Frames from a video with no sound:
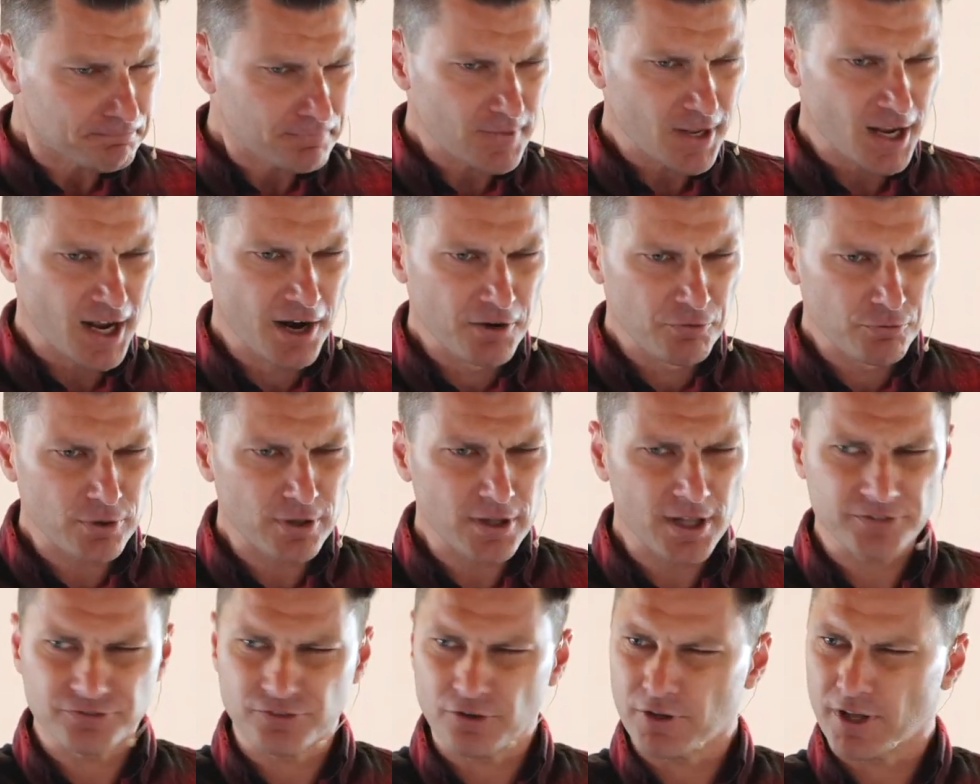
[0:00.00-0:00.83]
I
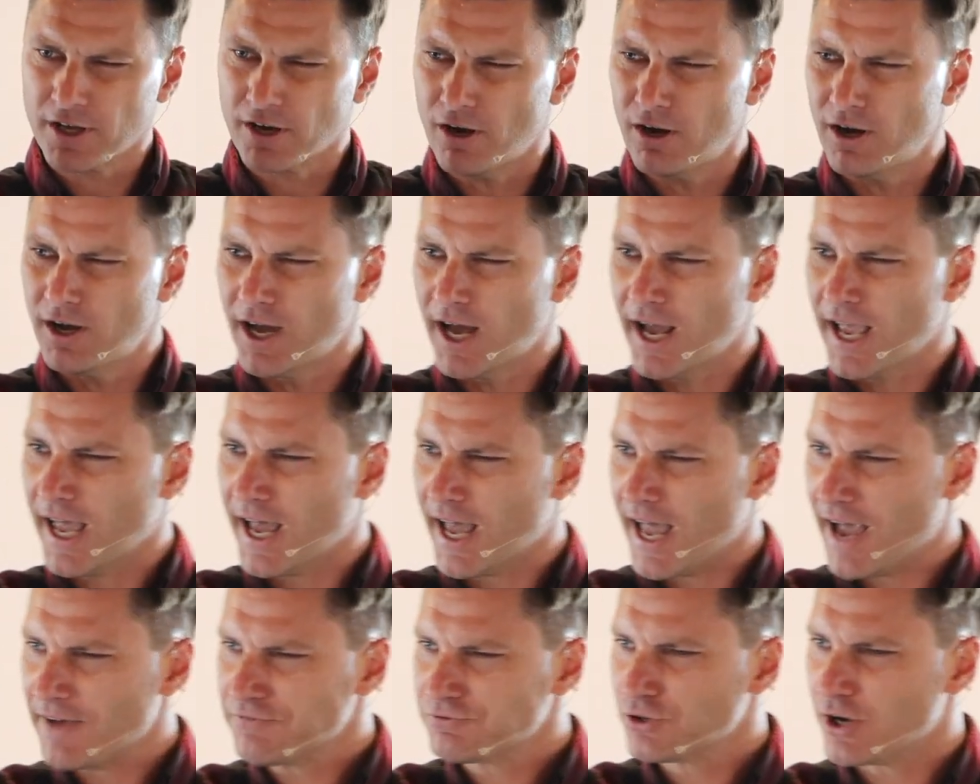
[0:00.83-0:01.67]
realized I was like, I,
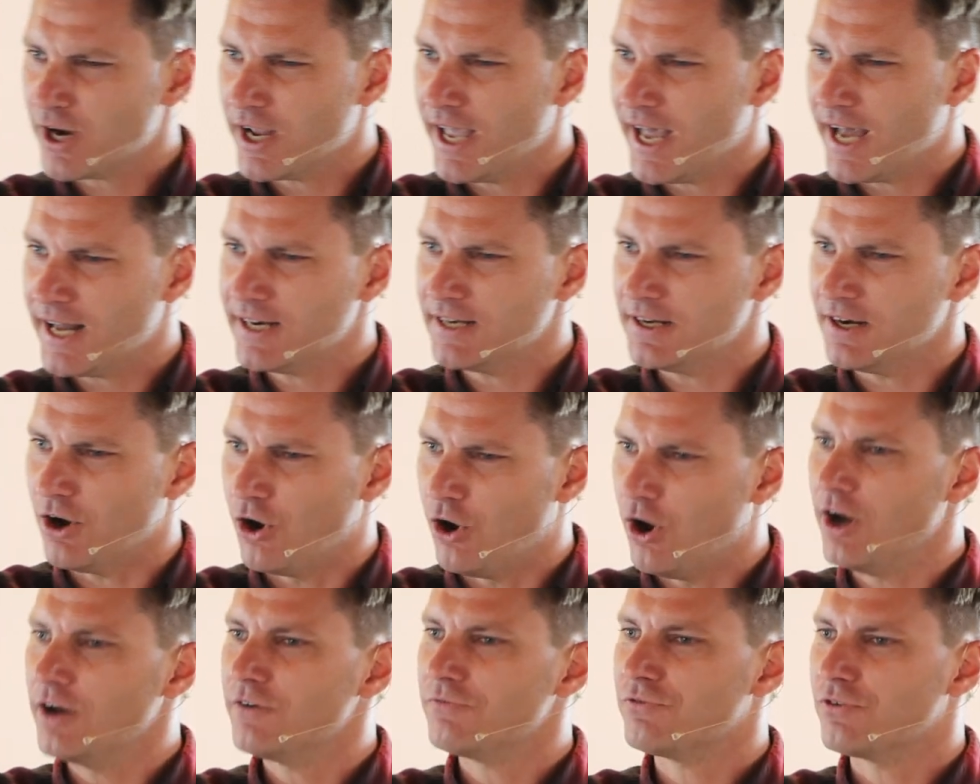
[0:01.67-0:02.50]
after I had it
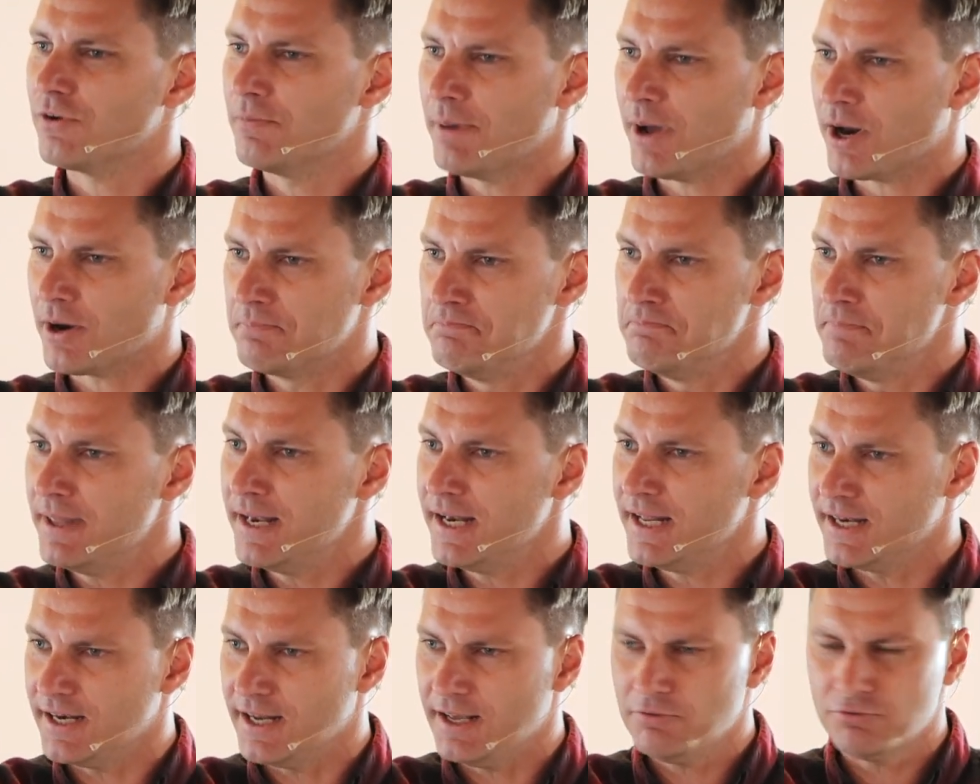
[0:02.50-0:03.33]
on for about a
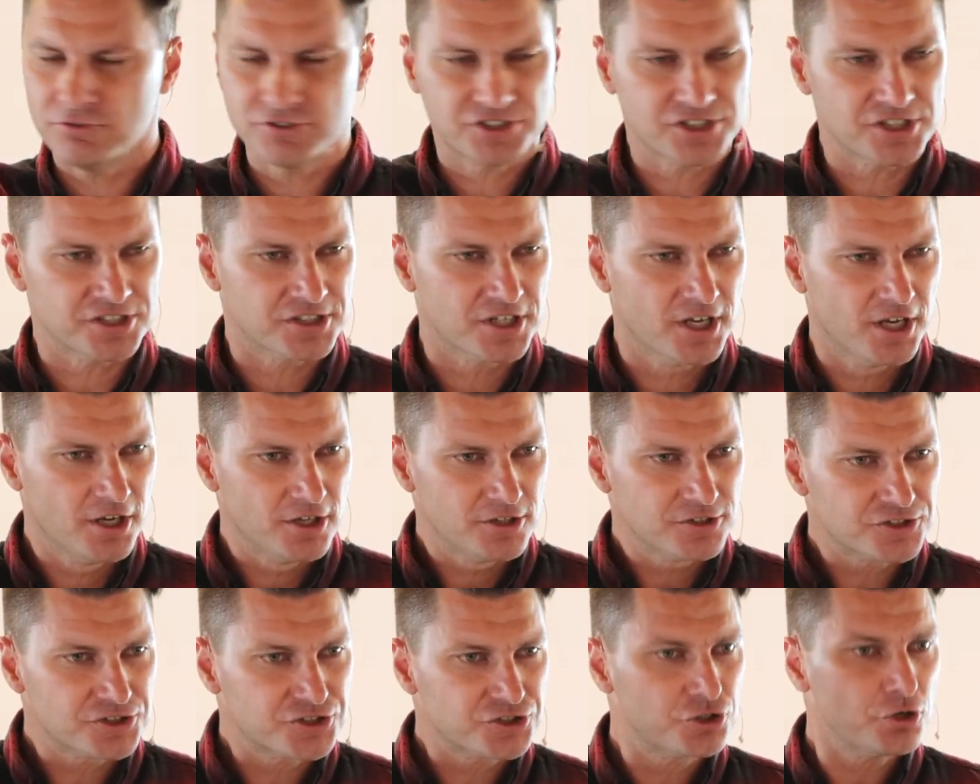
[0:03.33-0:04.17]
minute, it was just
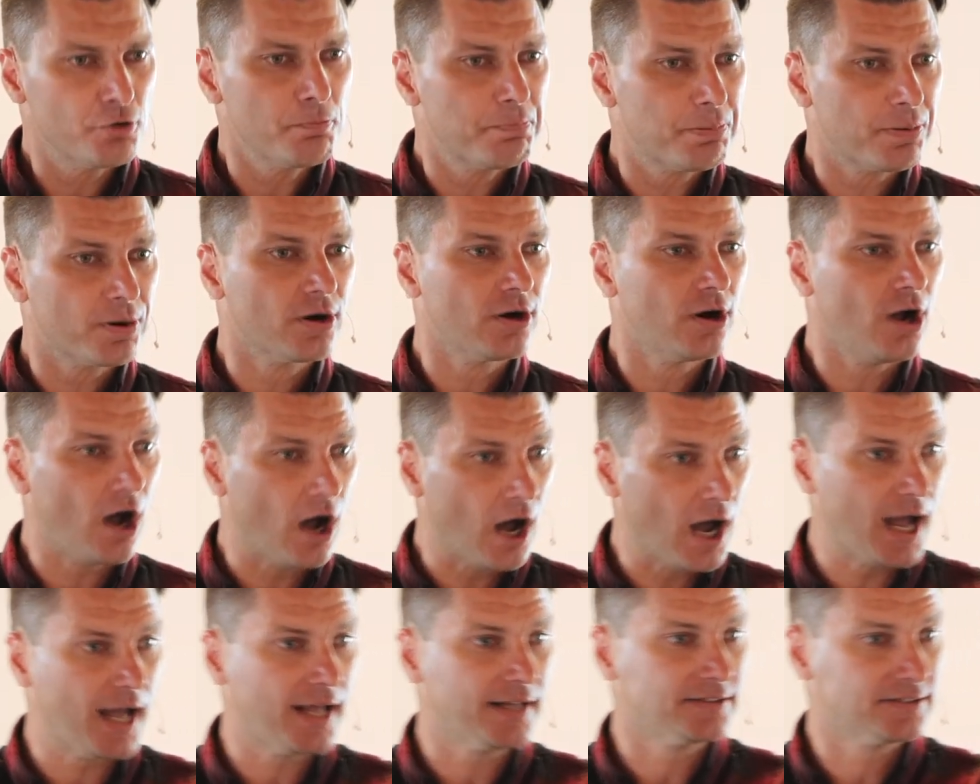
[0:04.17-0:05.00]
super
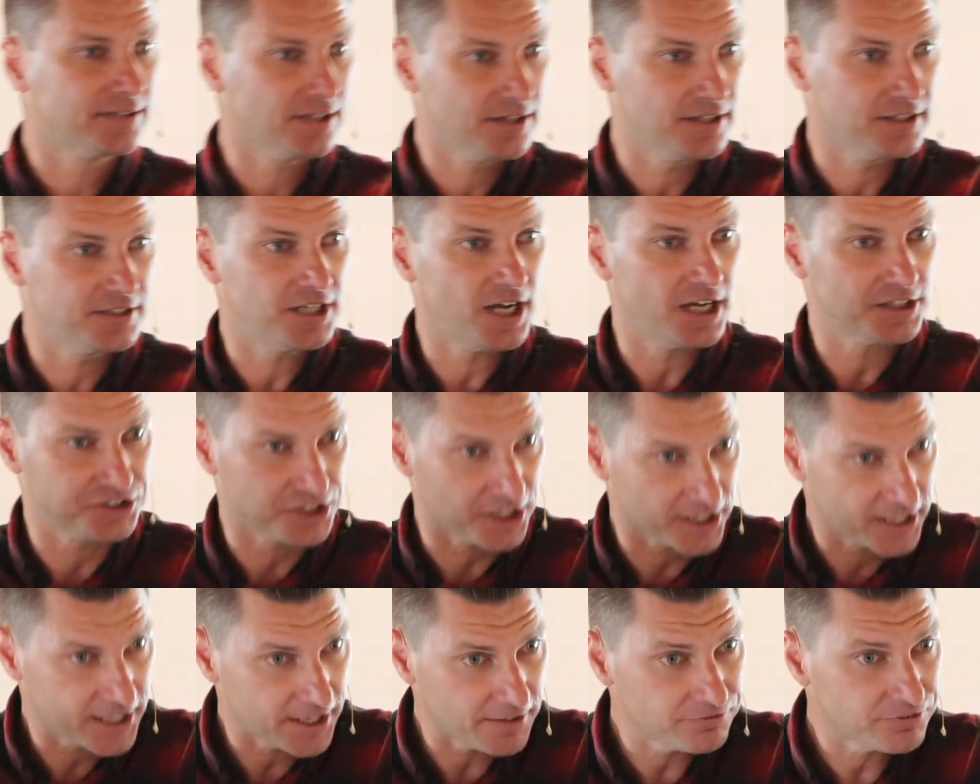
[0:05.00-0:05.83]
hot to the touch. It
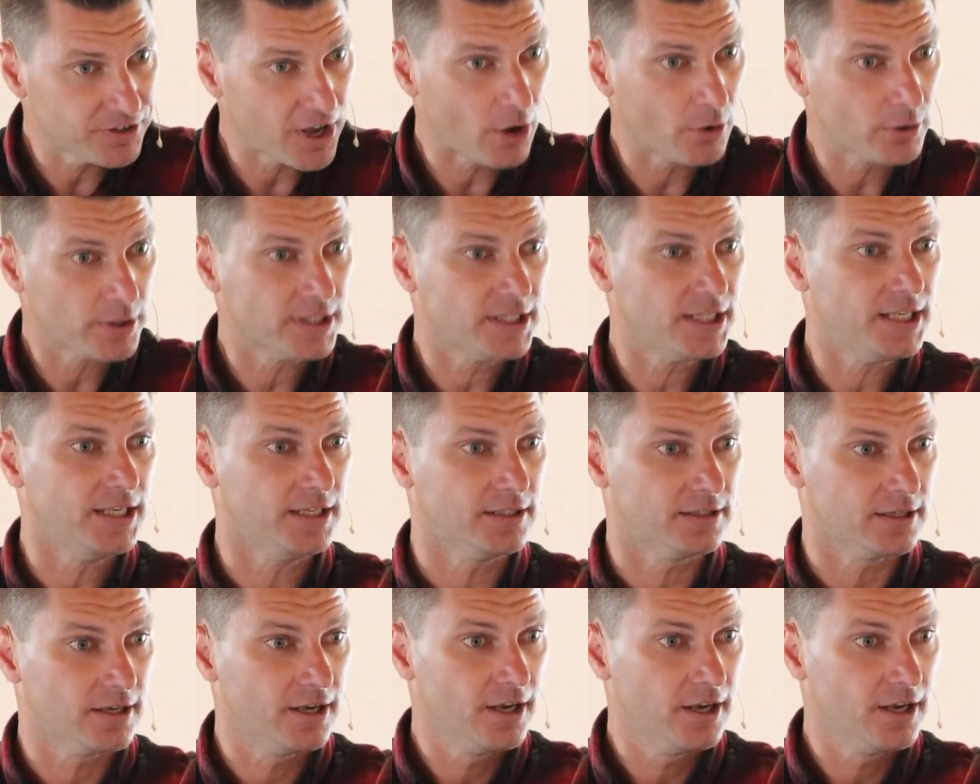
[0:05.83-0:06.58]
gives out heat.